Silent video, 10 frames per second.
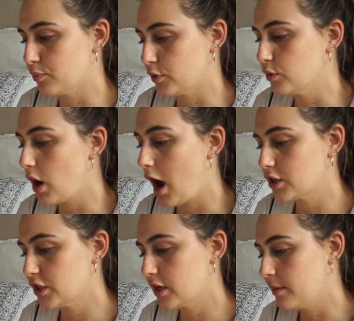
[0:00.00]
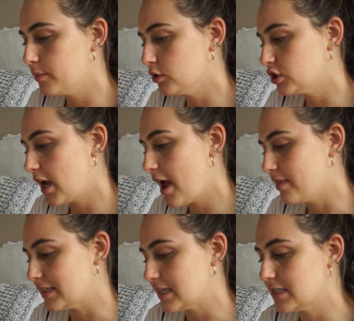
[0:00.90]
Brew Doctor kombucha,
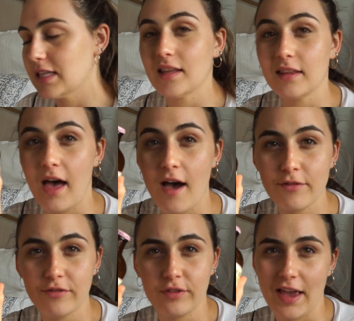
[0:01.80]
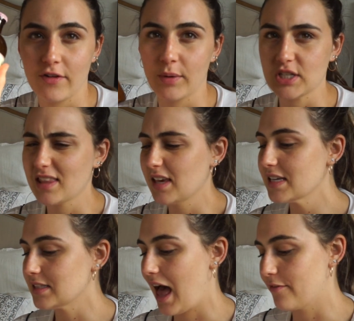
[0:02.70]
and this is the Love flavor, which I think
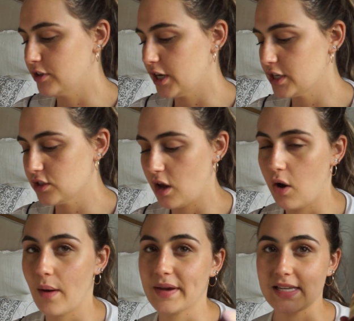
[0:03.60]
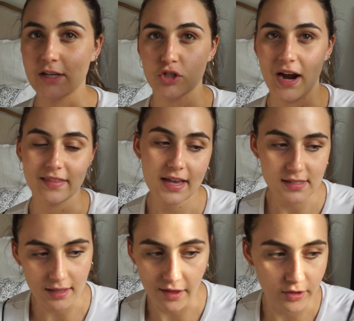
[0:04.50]
is lavender, so I'm excited to try
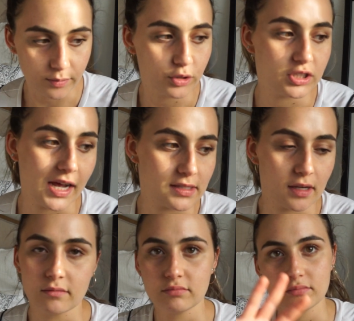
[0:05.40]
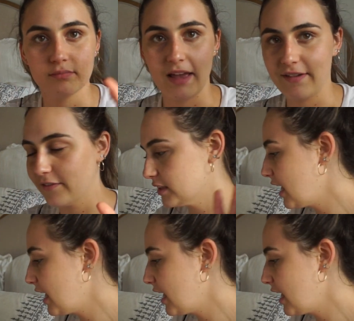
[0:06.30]
this. I love kombucha, it's like my favorite